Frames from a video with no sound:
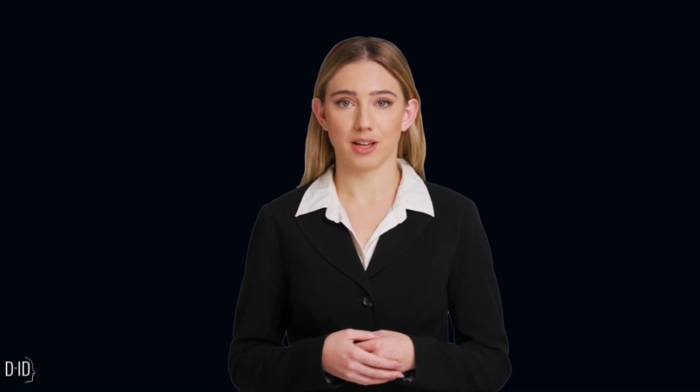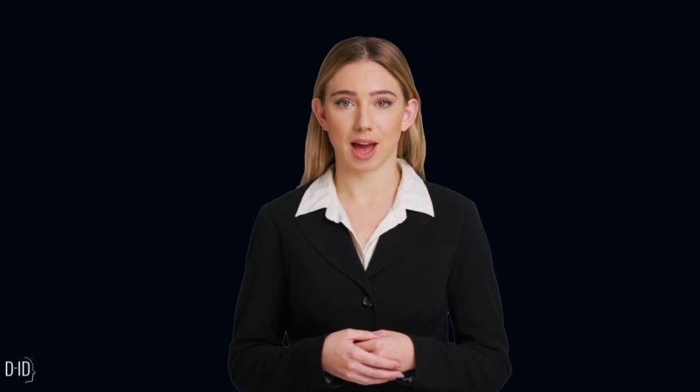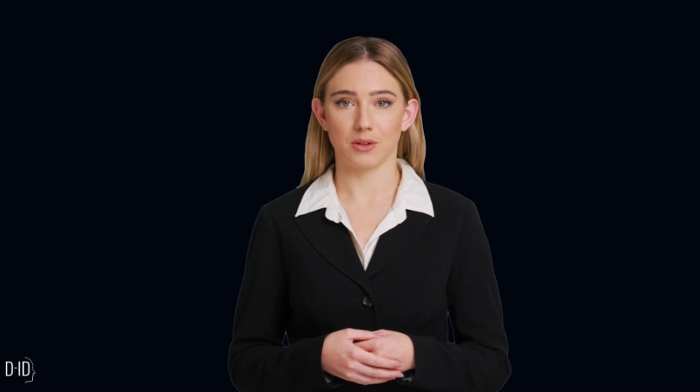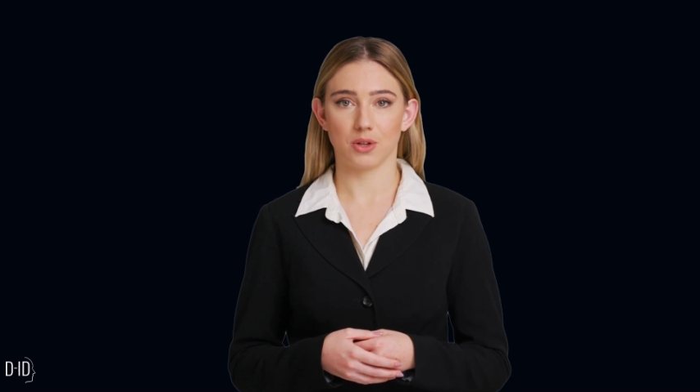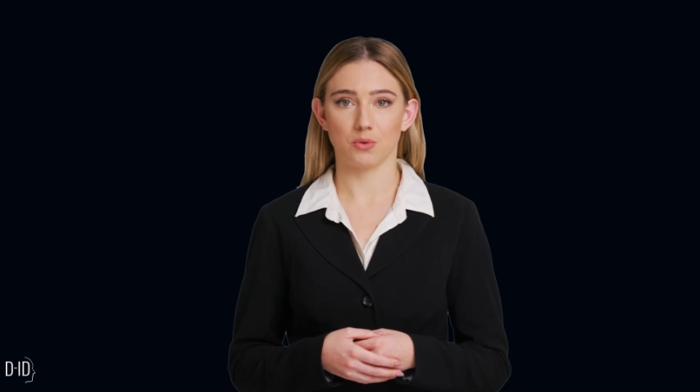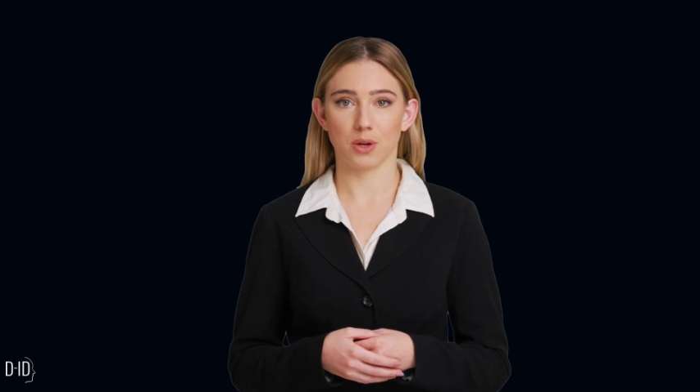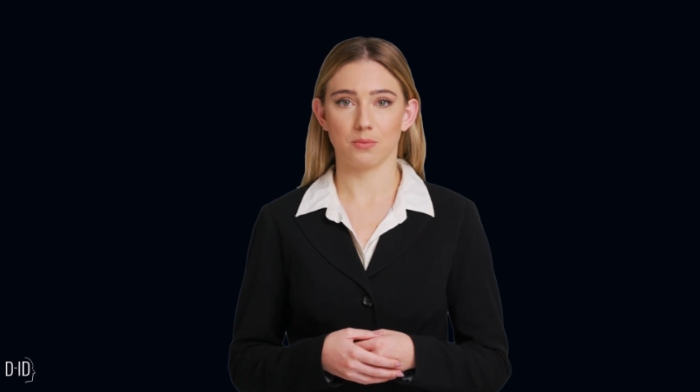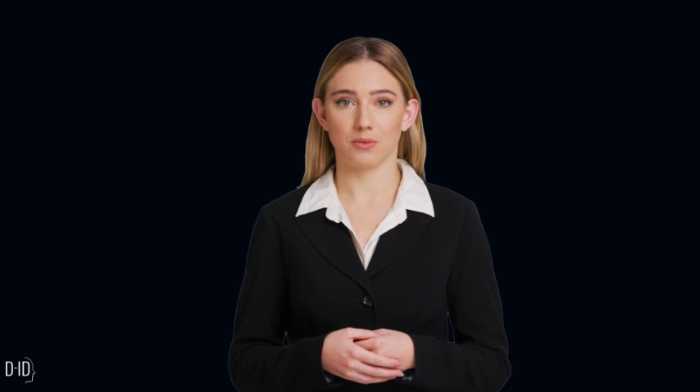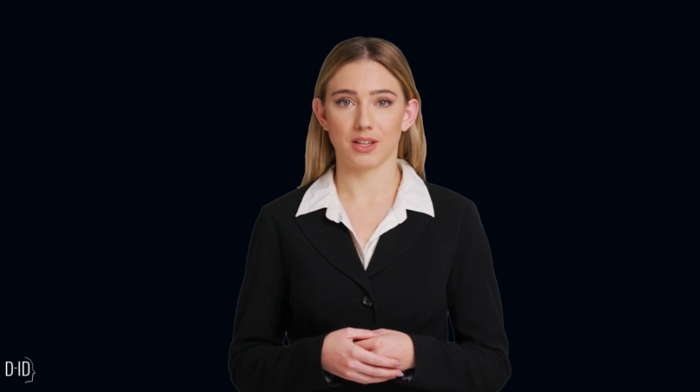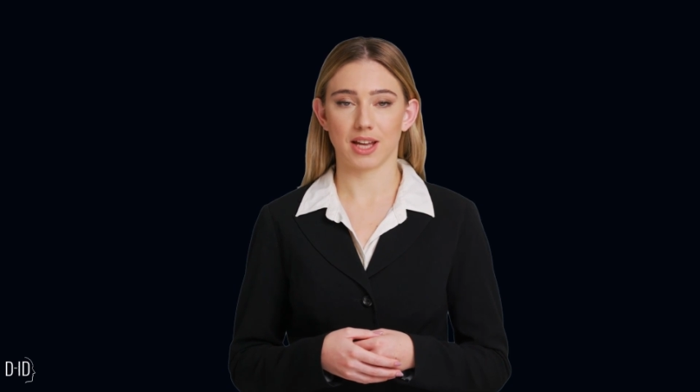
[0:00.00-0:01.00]
How do you
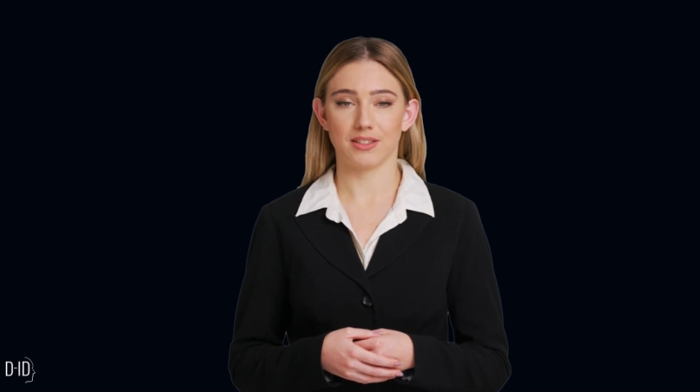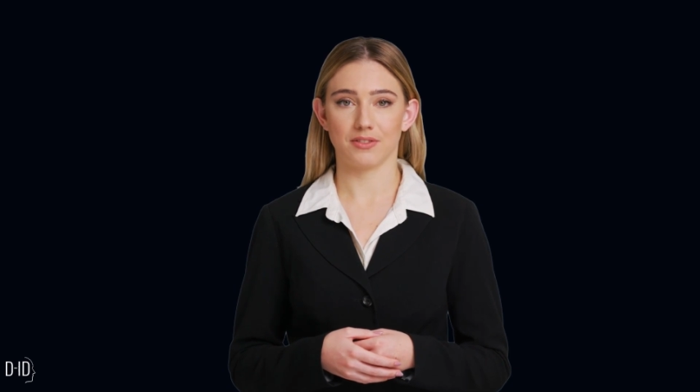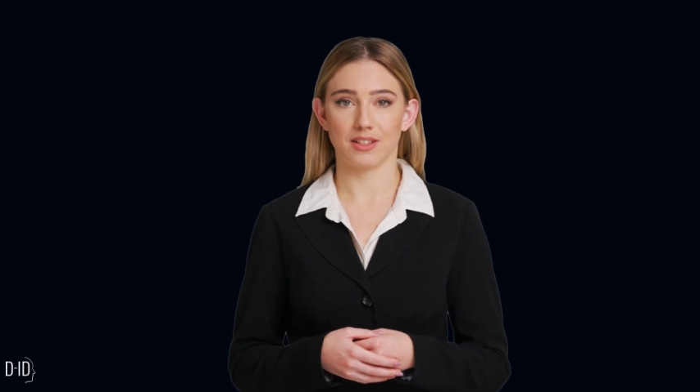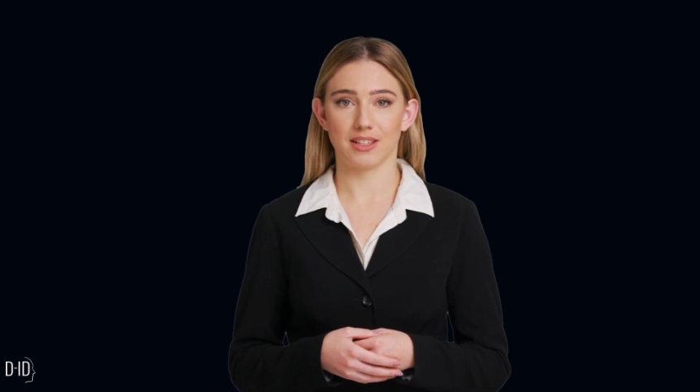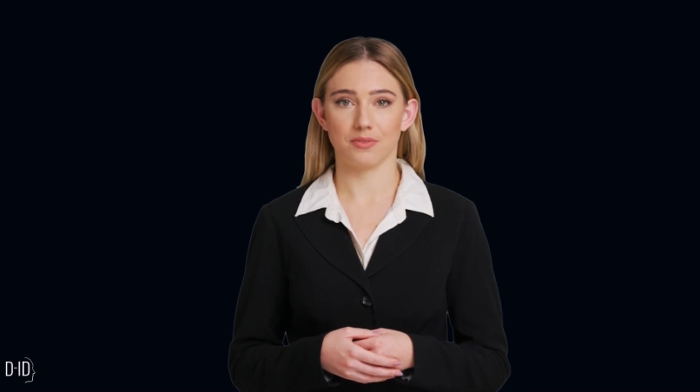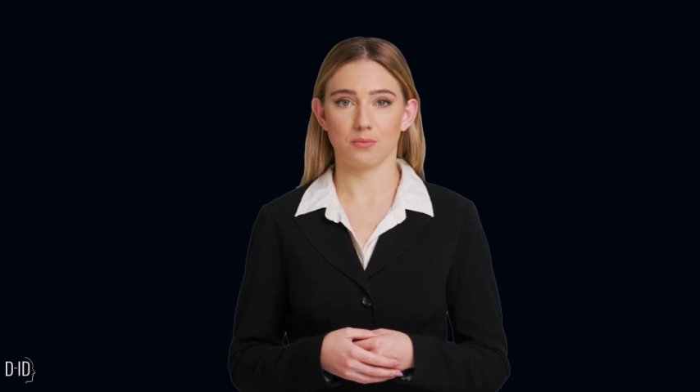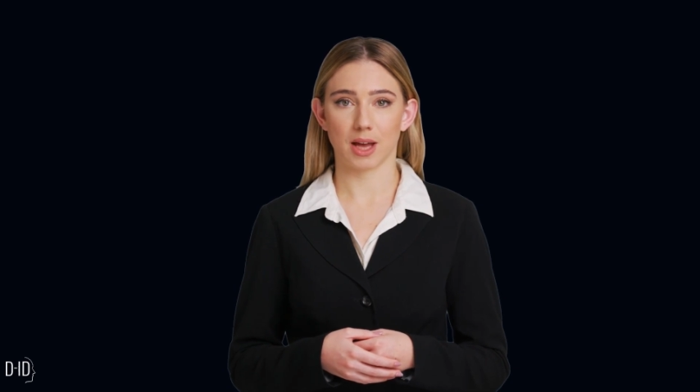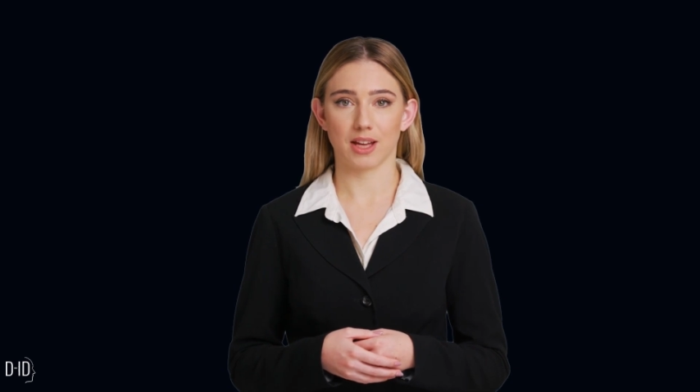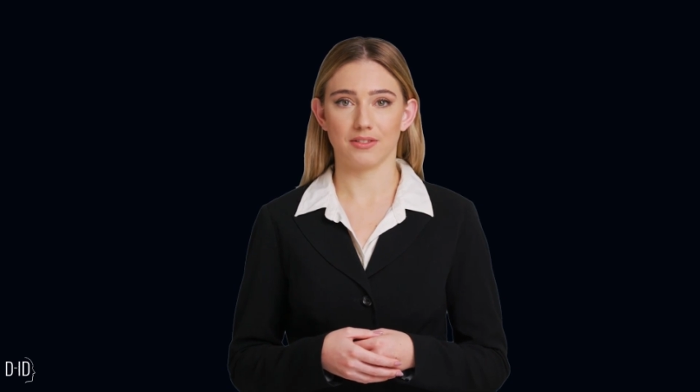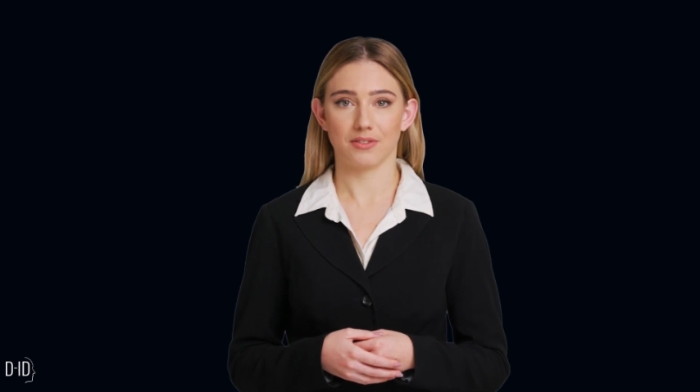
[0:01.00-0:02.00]
communicate the test
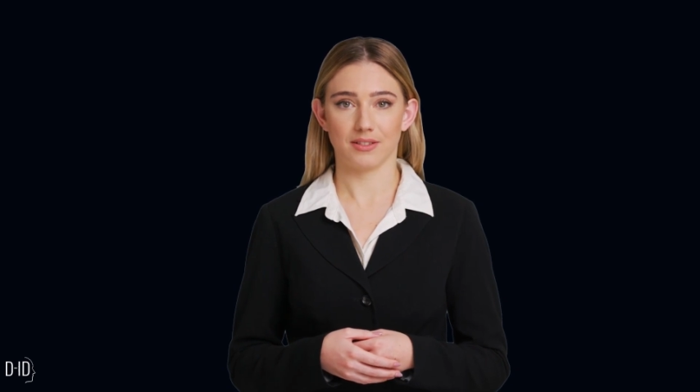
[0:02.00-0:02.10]
plan